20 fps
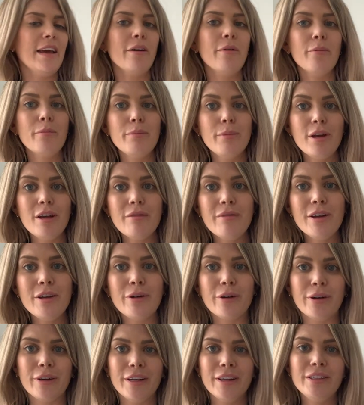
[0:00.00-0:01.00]
Moving
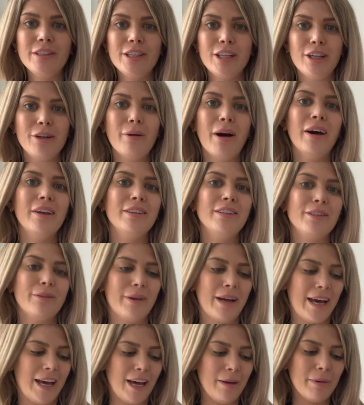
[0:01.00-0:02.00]
on to
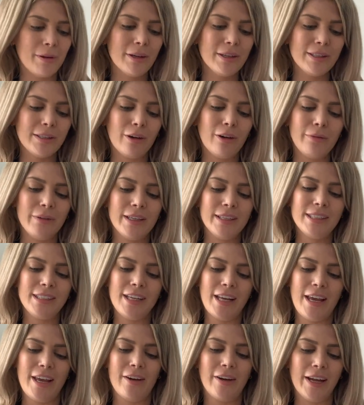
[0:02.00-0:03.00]
underwear, because
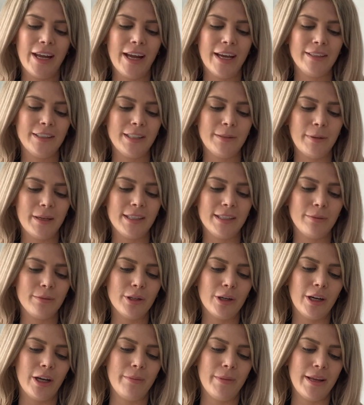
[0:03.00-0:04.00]
obviously I had to spend some
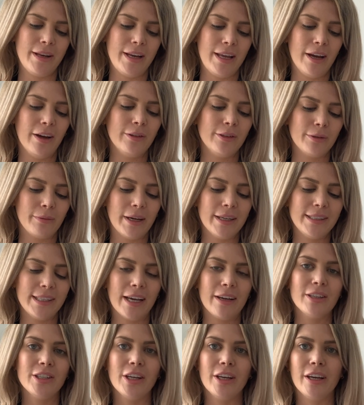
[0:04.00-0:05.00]
time in the underwear
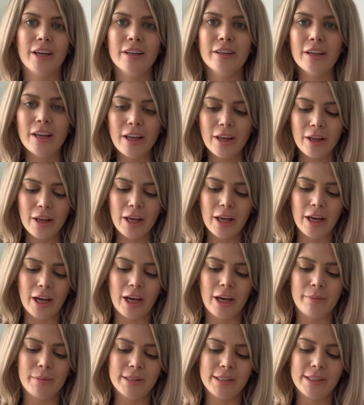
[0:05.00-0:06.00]
section.
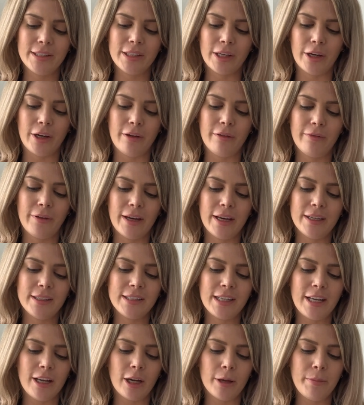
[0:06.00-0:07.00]
So
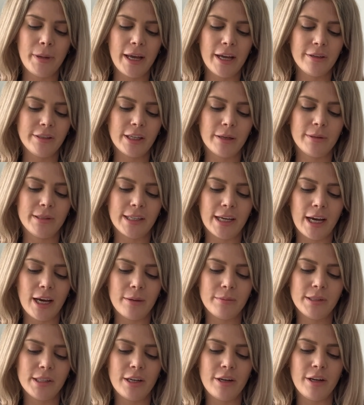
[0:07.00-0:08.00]
firstly, I picked up this
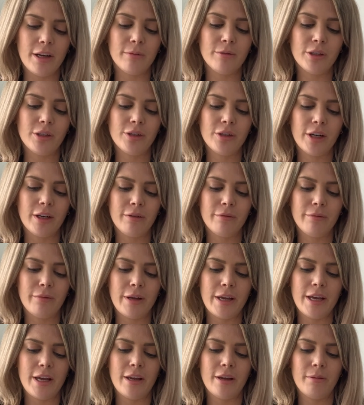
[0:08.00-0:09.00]
absolutely, I'm just trying to
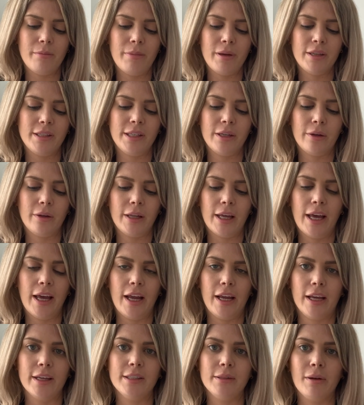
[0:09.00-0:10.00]
re-put it on the
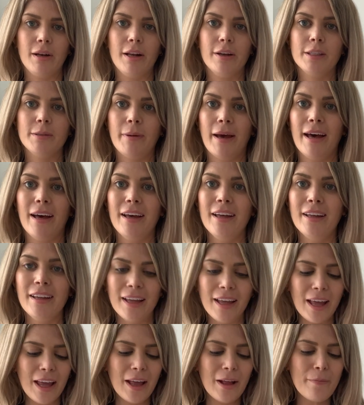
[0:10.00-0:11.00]
hanger so it looks better.
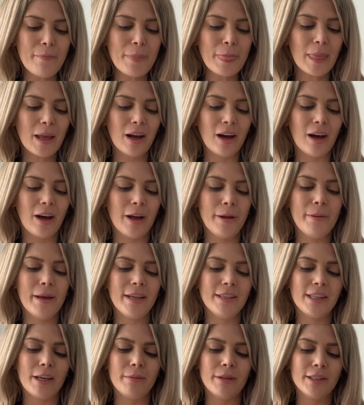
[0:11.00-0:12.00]
I
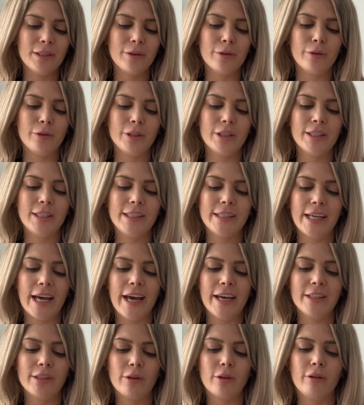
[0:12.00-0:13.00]
picked up this gorgeous
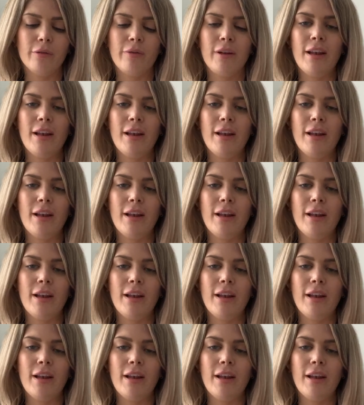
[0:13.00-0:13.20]
set of